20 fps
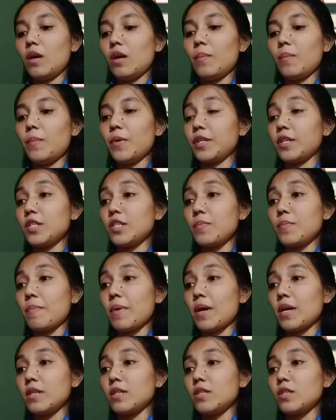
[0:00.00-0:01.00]

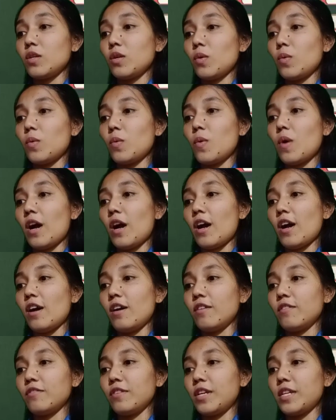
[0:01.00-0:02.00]
participants who
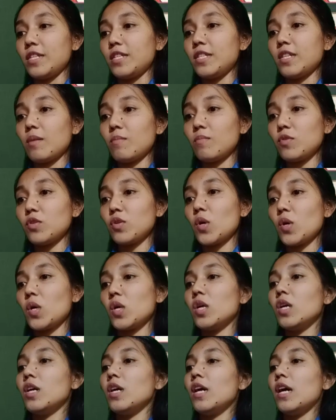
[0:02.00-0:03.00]
have a Samsung
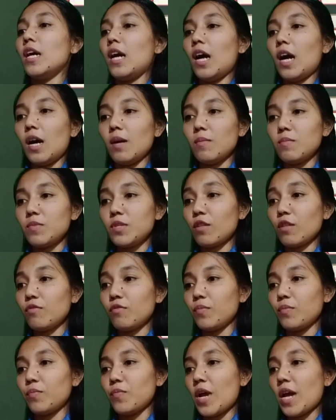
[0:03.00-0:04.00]
cell
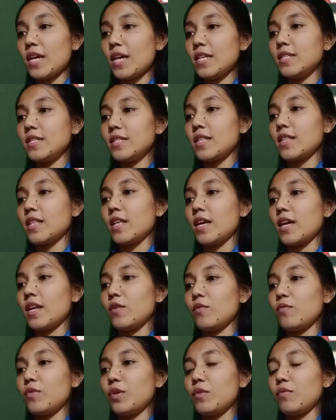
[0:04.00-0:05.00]
phone brands. Then
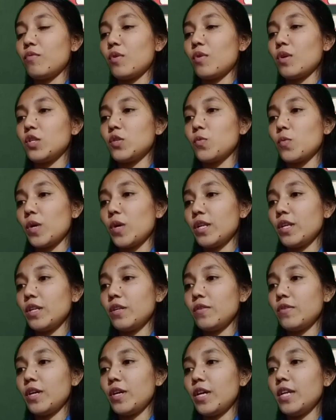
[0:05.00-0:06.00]
Vivo is
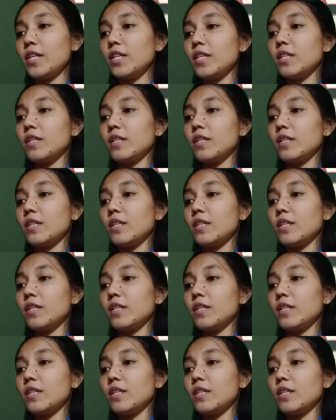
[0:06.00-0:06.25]
100,